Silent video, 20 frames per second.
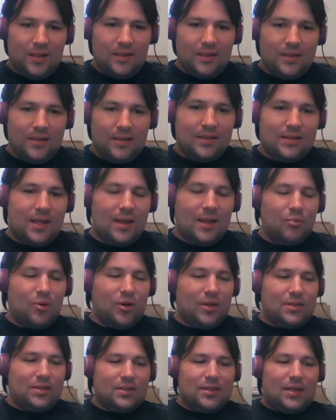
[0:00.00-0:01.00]
the
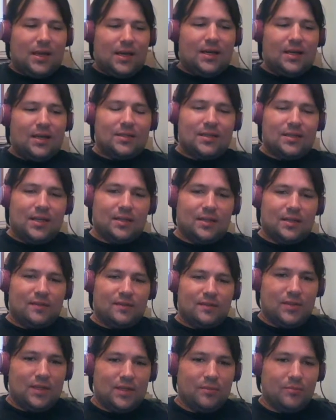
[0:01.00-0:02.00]
Daybreak Society takes
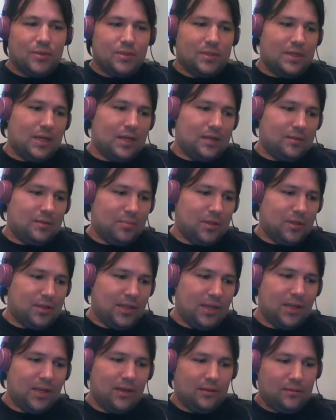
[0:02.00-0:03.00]
15%, but
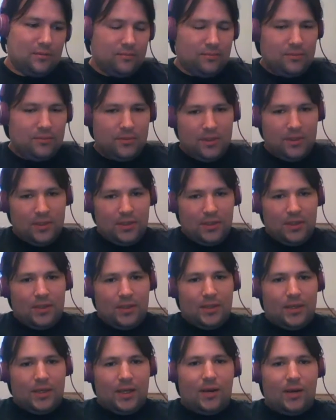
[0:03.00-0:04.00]
they
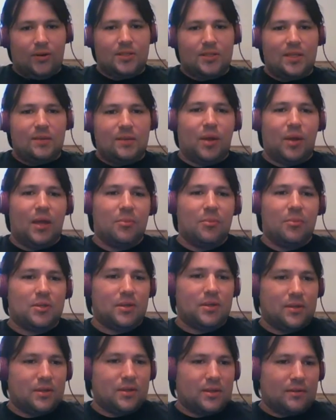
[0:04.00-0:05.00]
guarantee payment
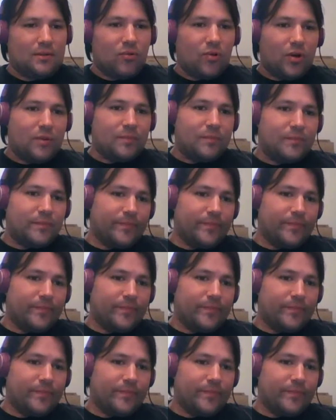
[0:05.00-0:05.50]
on delivery.